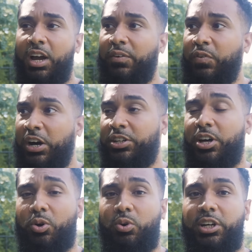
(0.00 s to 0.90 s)
I found
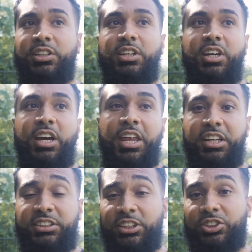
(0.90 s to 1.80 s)
another one, and
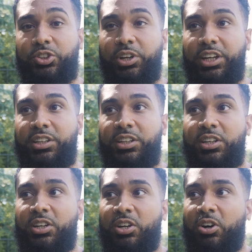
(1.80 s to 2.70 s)
this sunscreen,
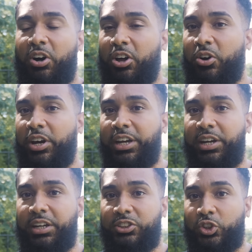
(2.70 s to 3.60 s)
although it
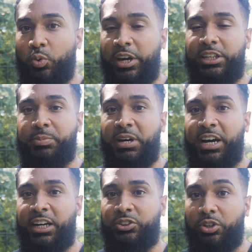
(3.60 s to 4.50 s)
didn't sweat into
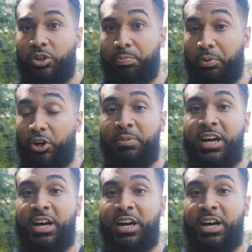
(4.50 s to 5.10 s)
my eyes or burn my